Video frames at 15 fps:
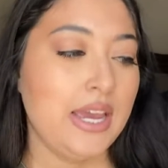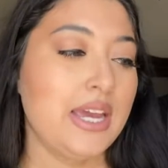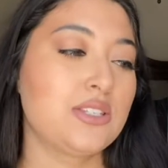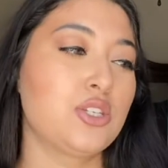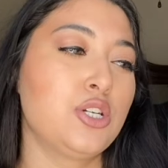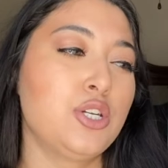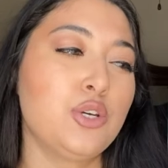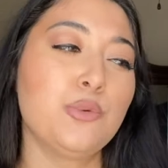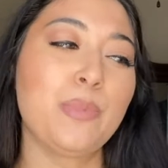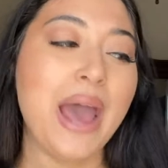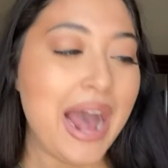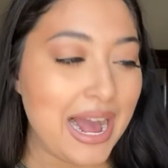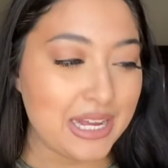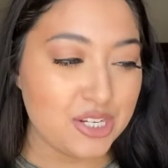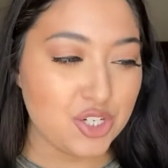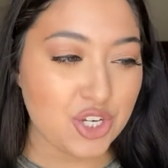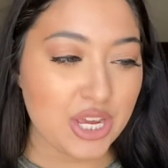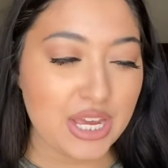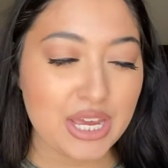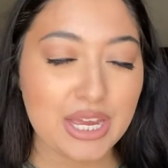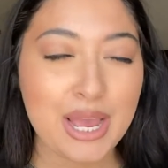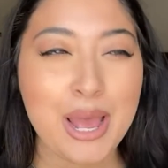It's a new
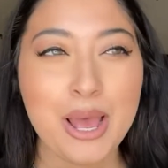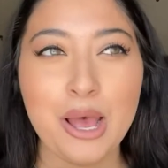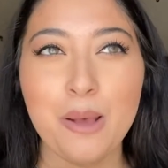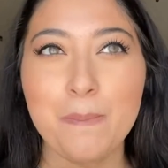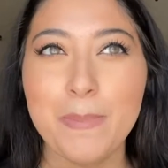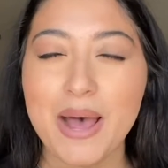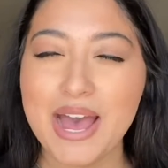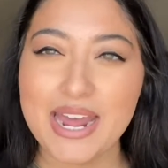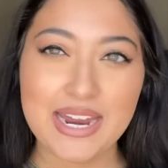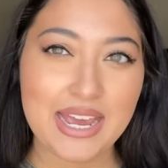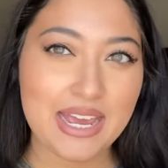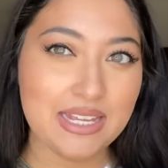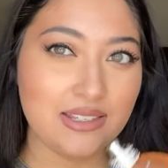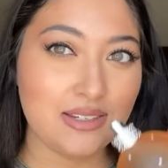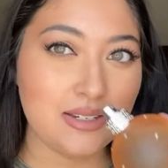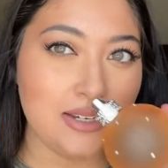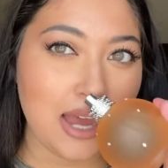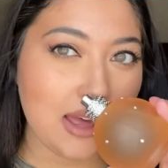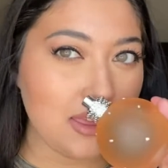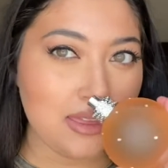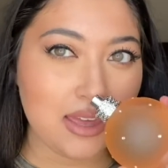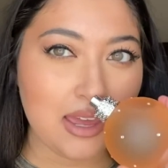packaging, but it's
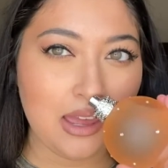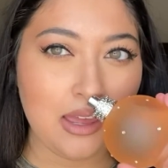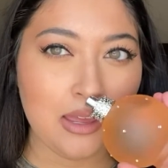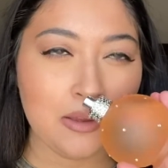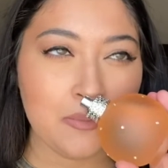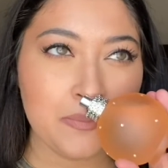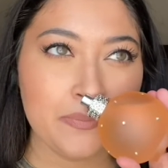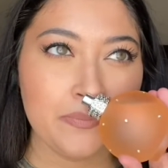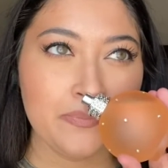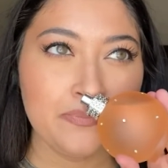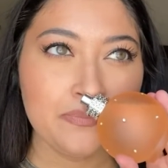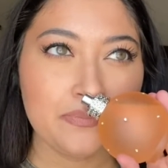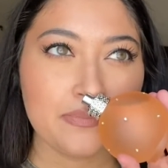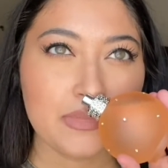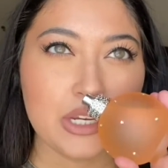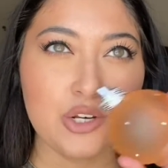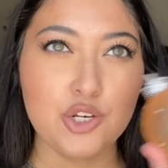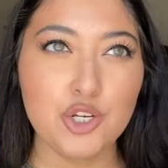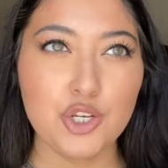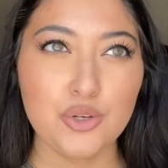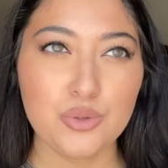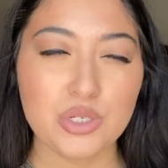nothing
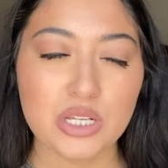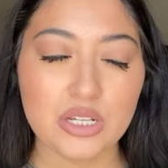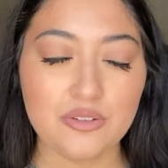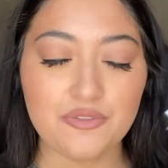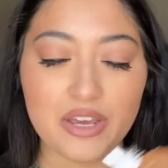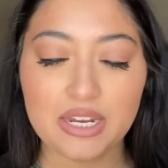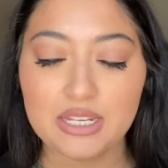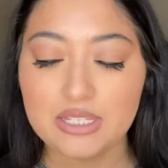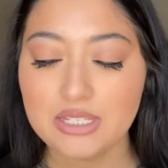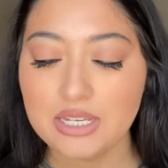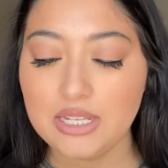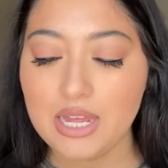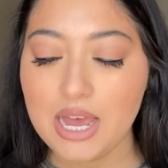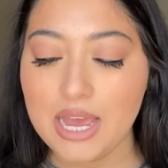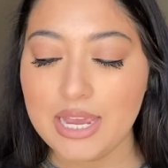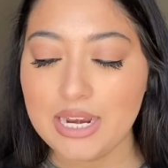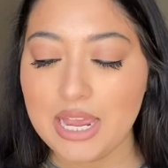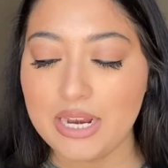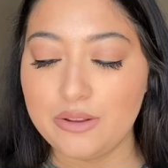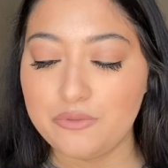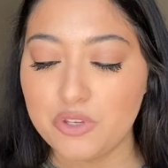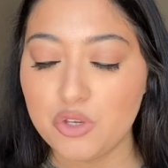new to the Fantasy line.
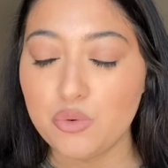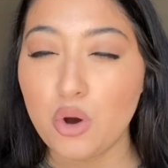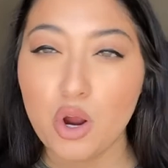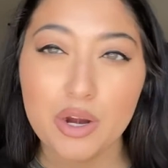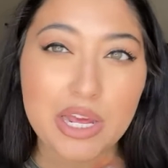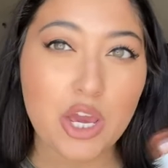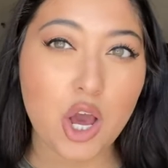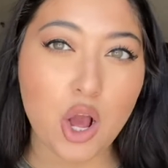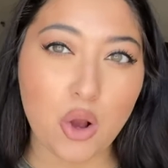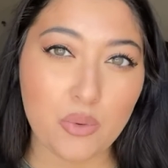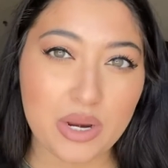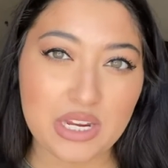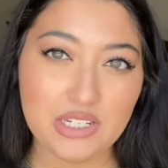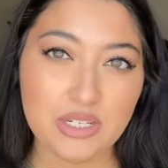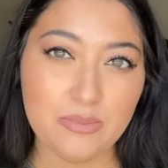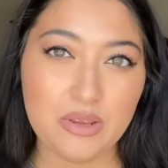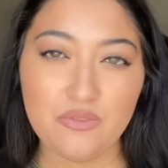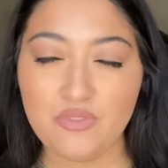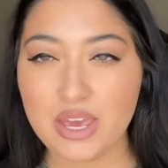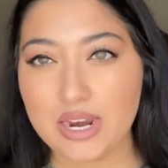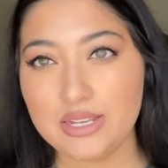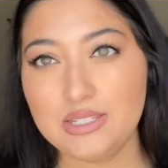And if you already own Intimate
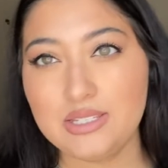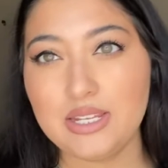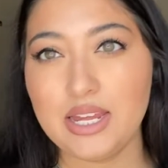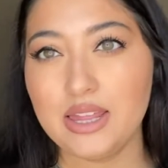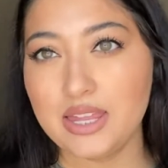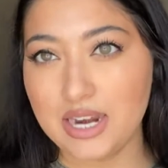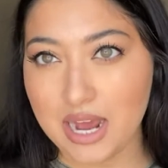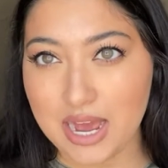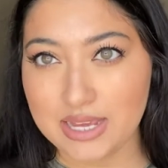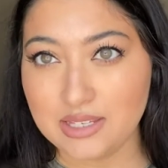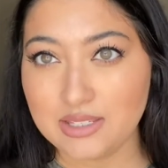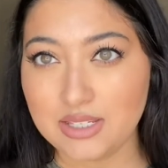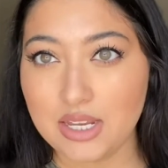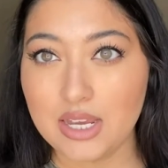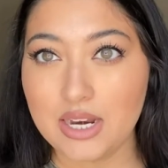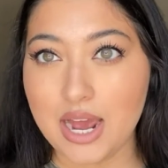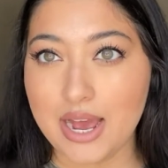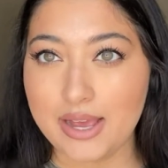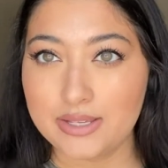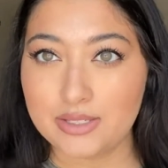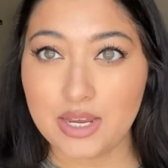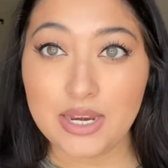Fantasy, then I see it
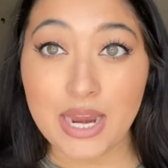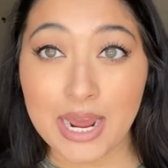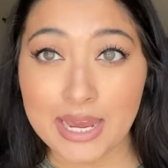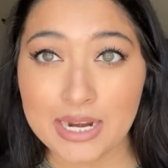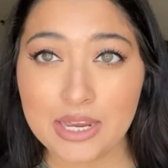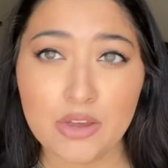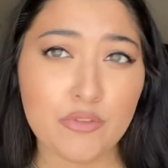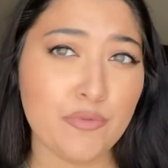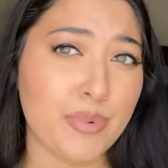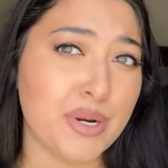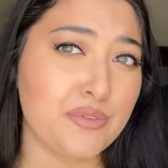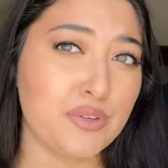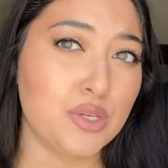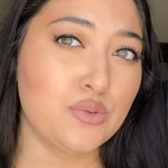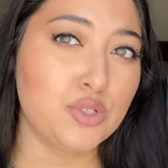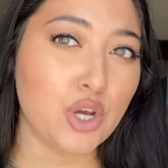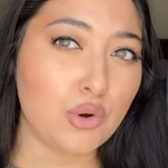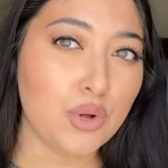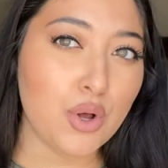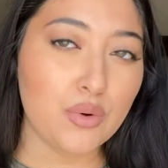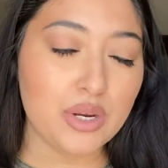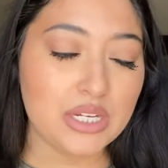as a negative. But if you
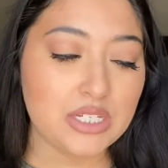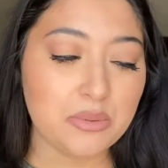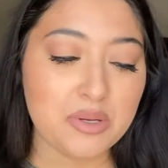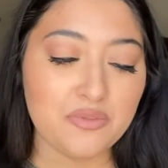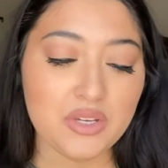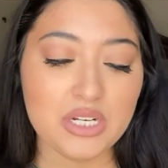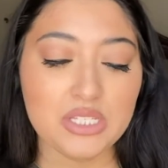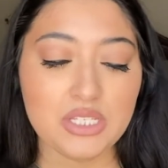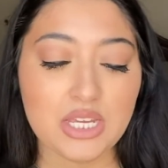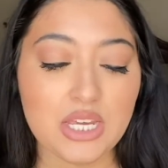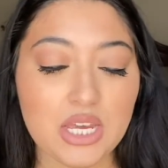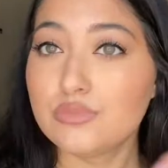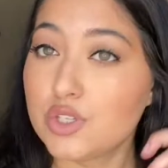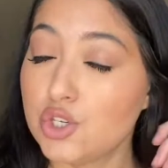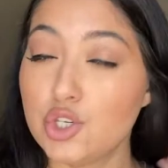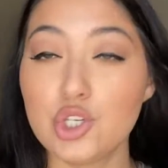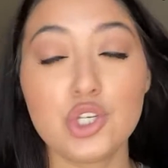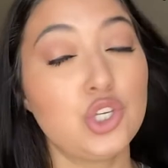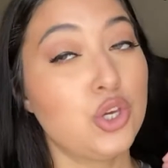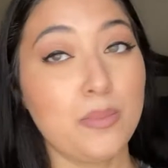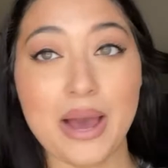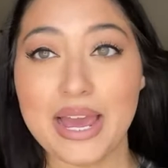don't own Intimate Fantasy, you,
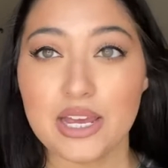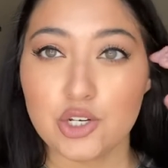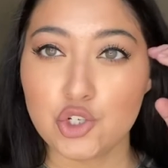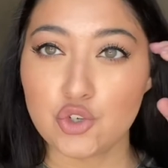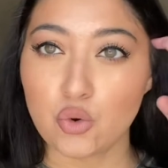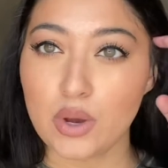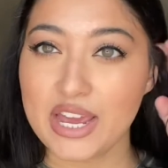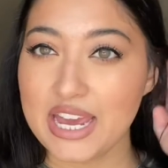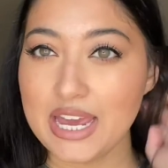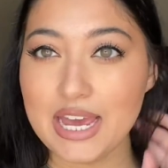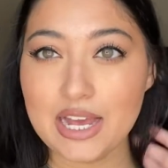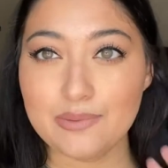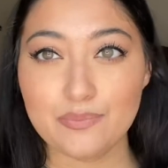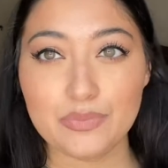you might enjoy it.